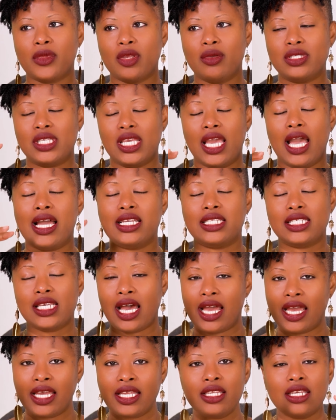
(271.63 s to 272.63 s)
let's say high
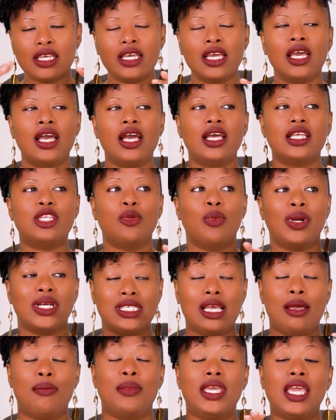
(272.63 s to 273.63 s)
tide, the
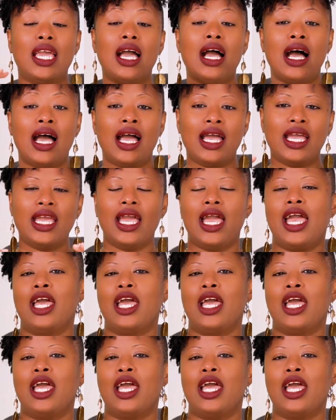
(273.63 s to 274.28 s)
water being high.